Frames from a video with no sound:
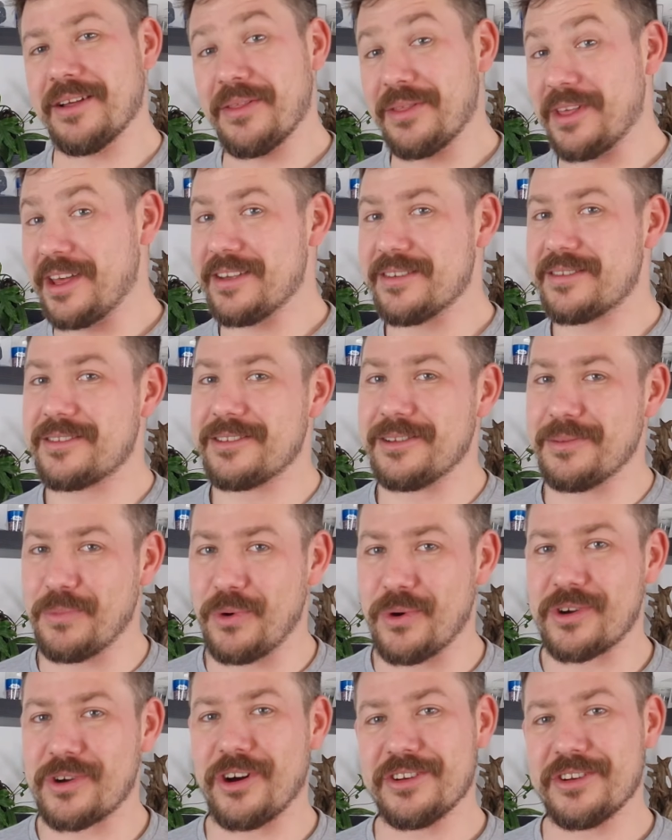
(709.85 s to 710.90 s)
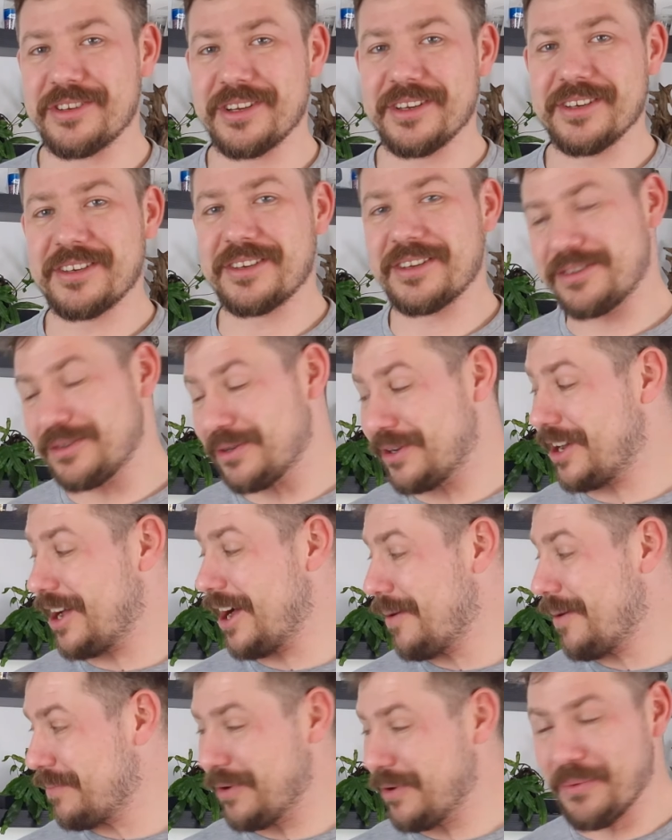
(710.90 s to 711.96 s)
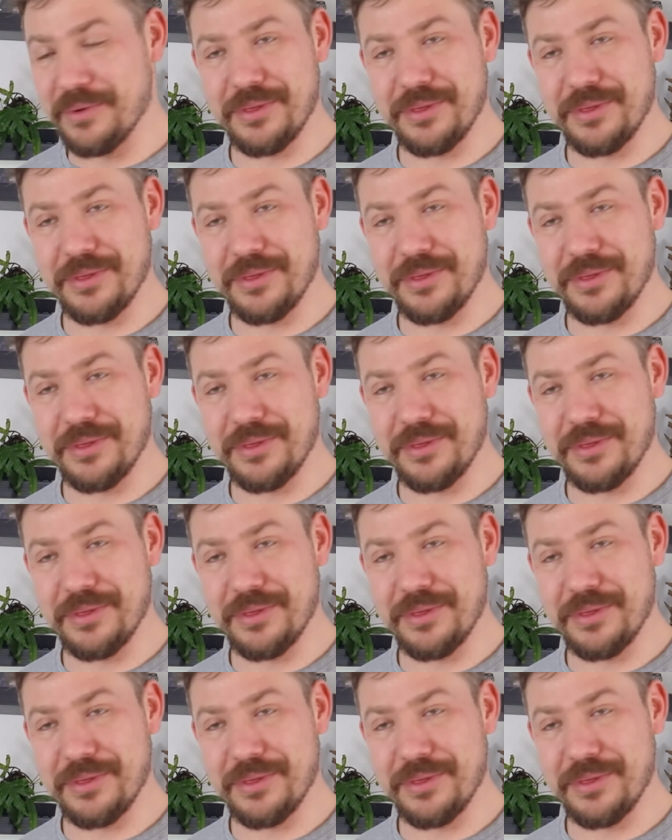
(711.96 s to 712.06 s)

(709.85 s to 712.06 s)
There is still more content to come